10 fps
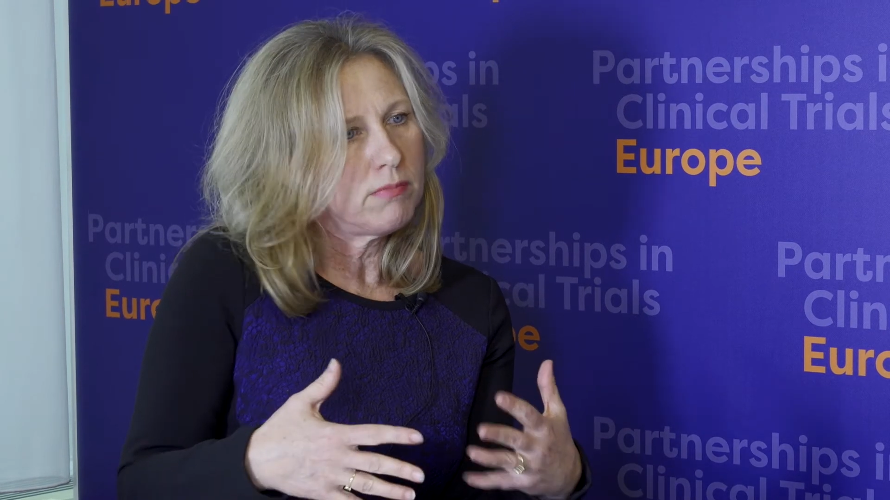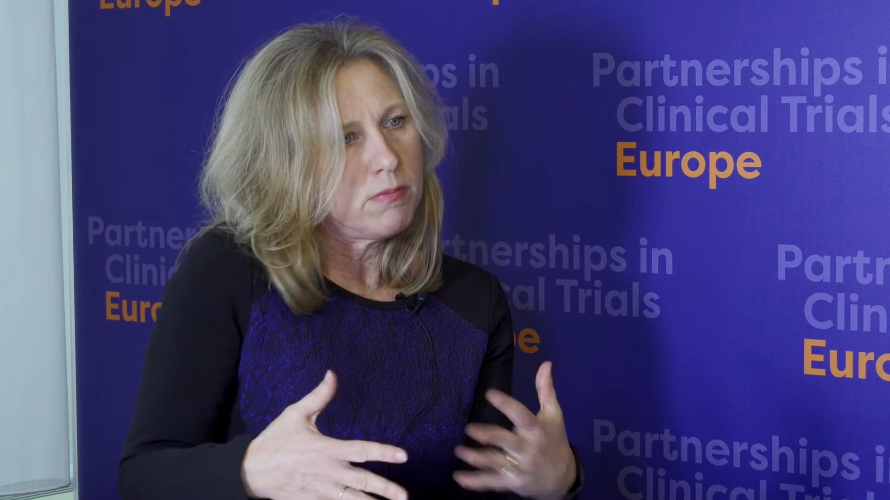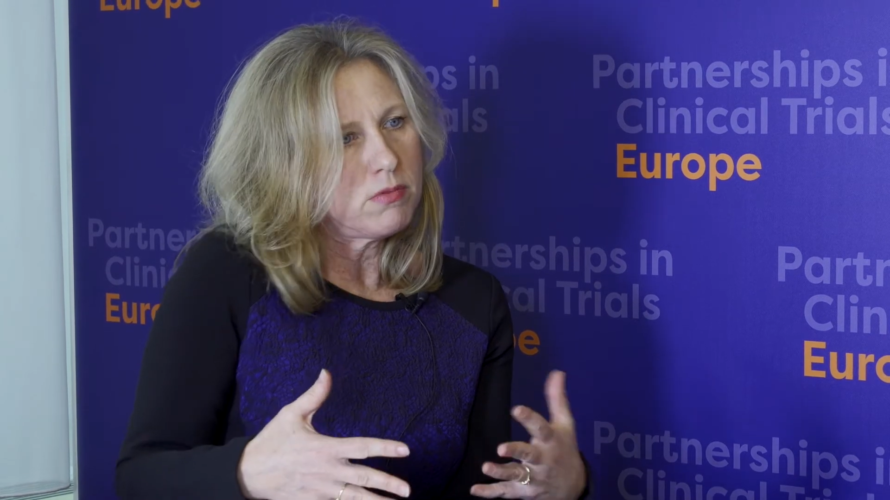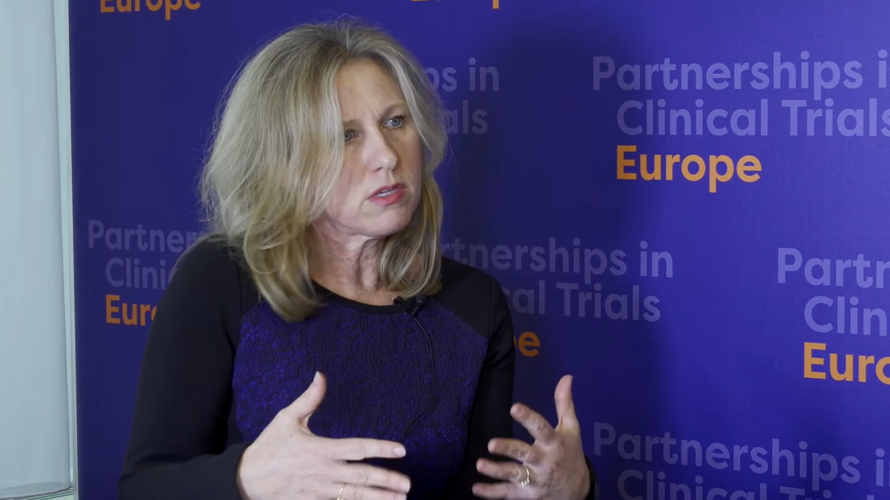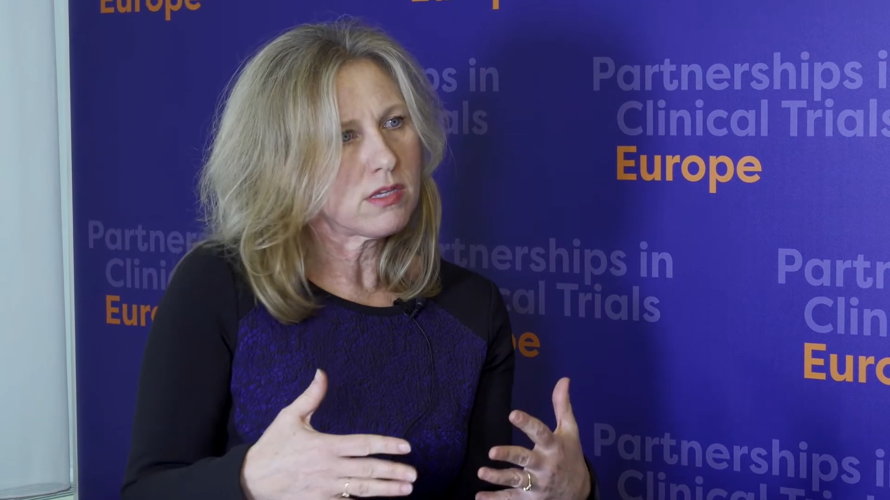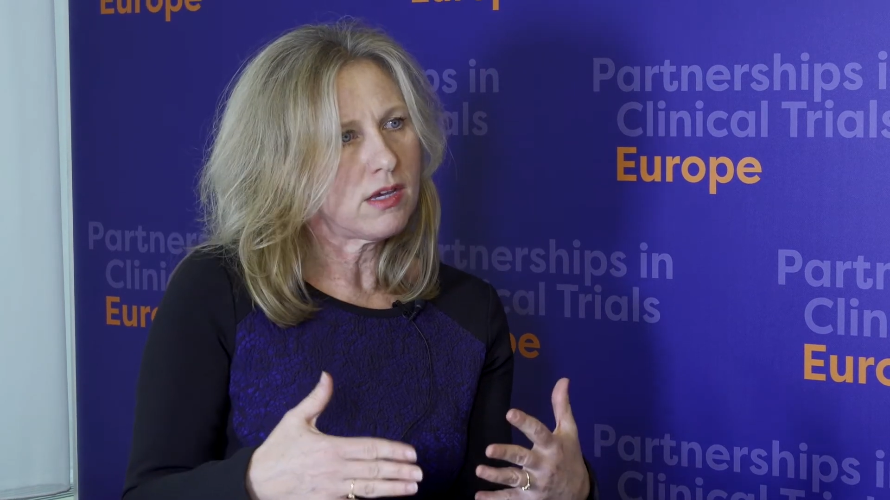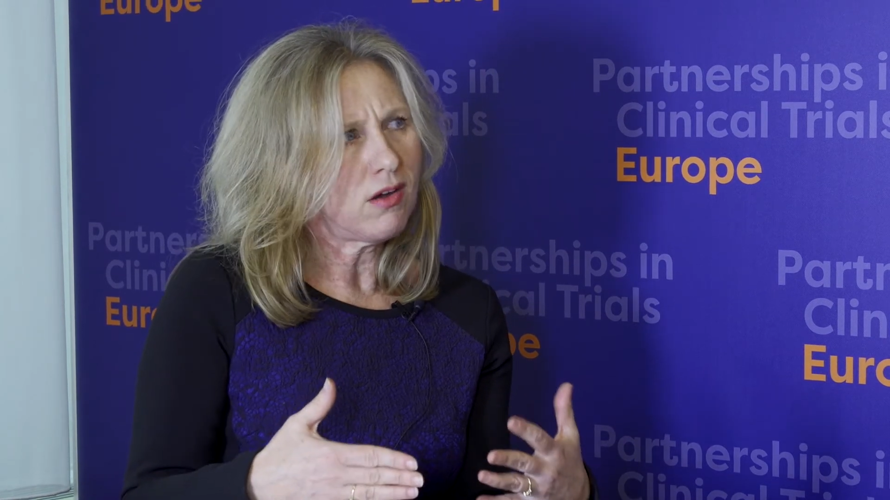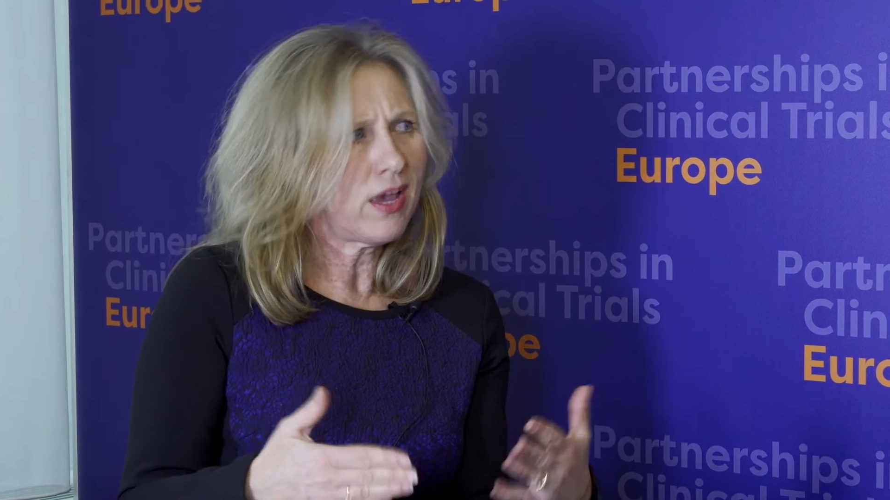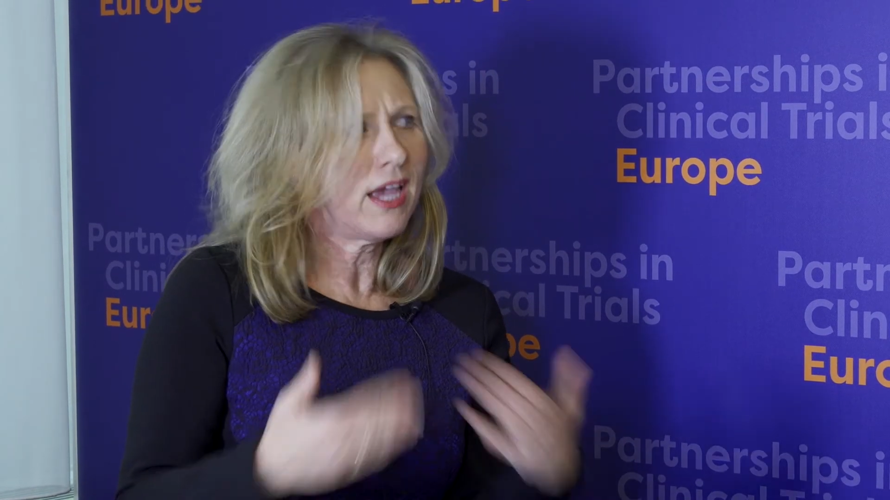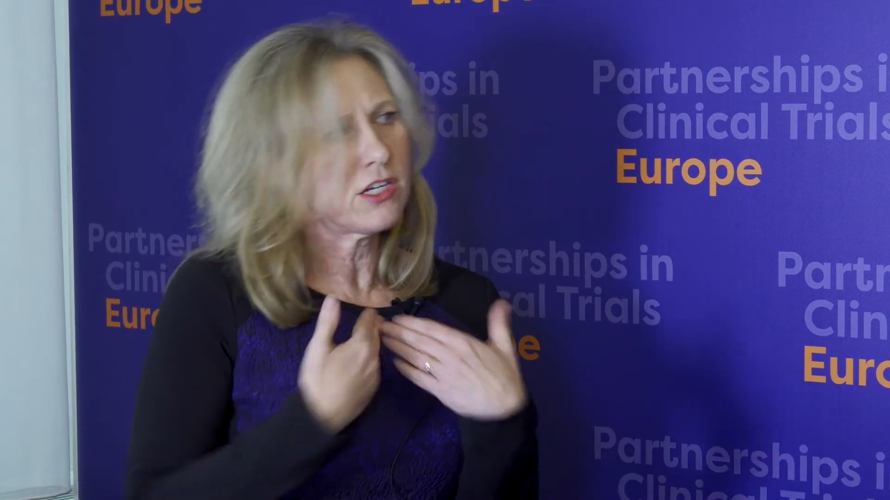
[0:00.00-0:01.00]
people see,
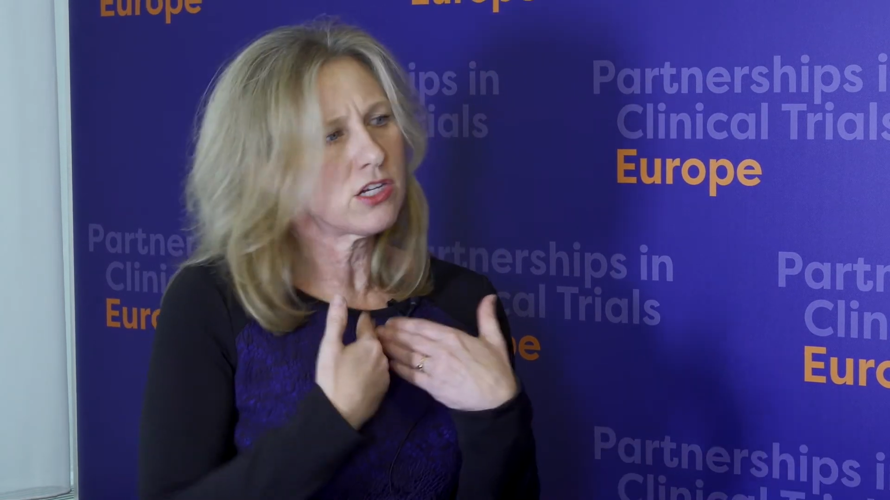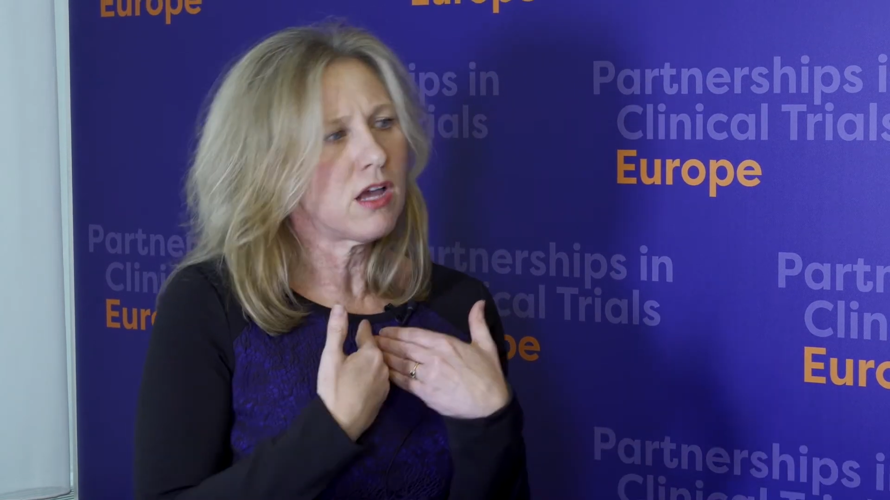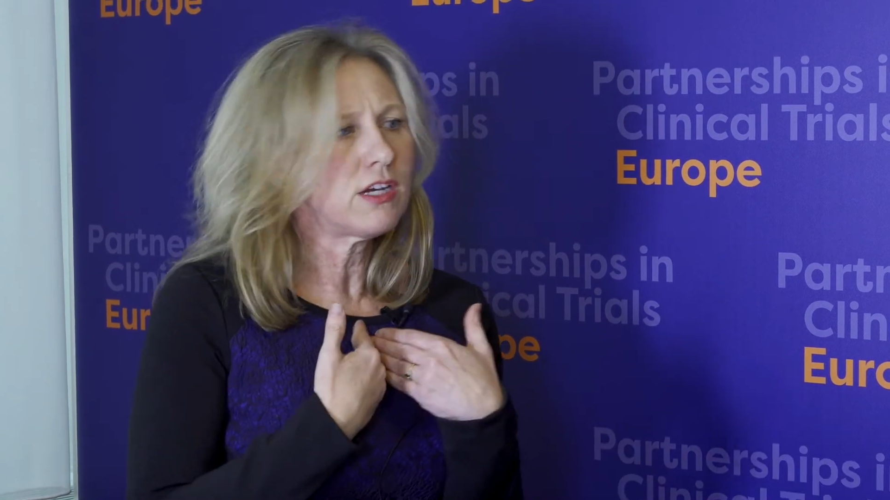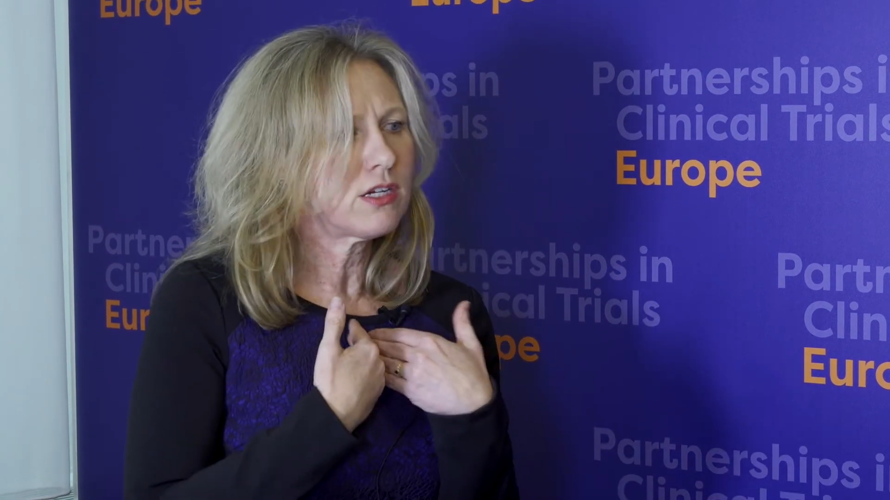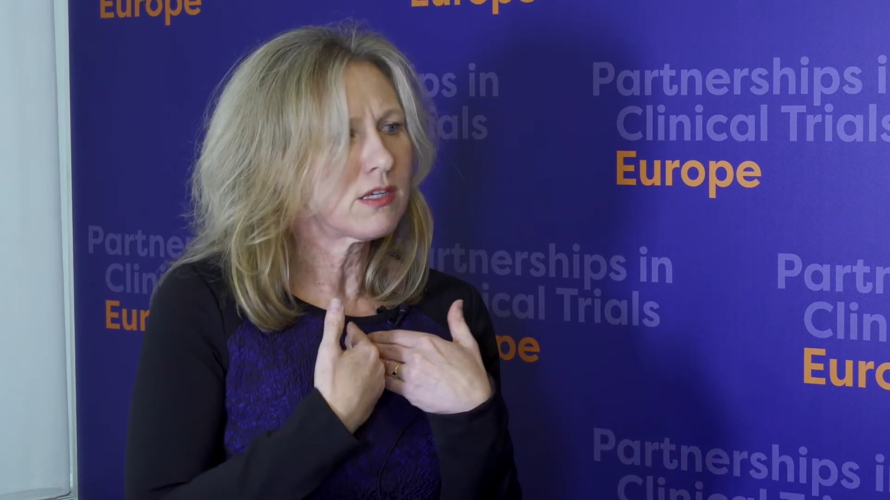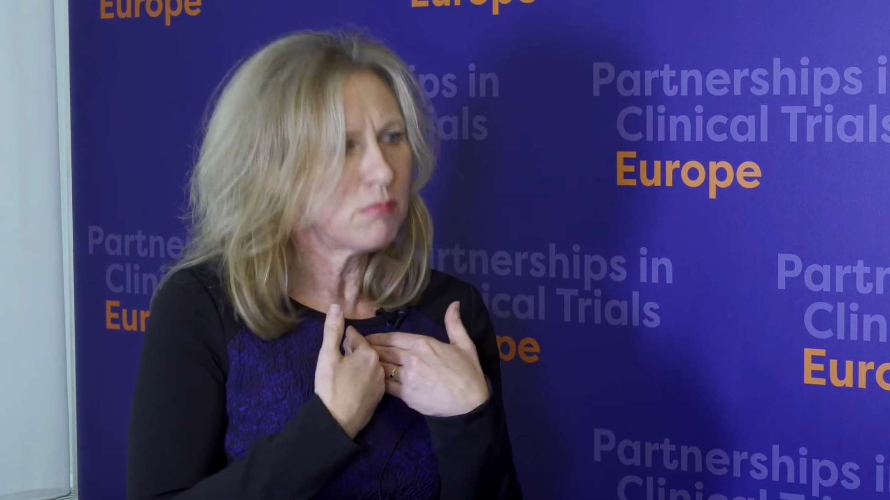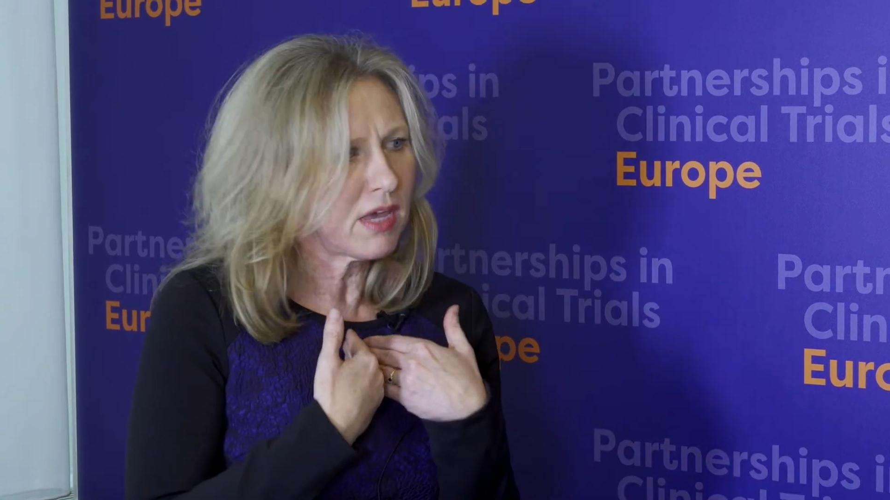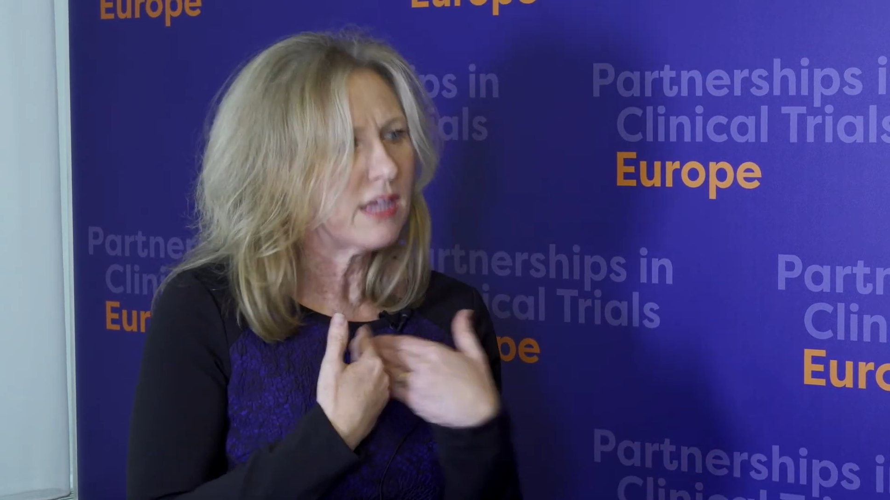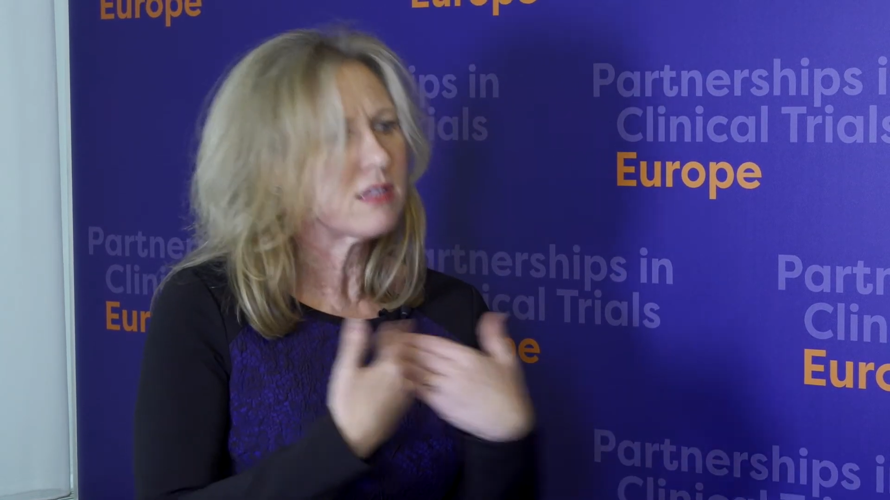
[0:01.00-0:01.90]
okay, it's not just me,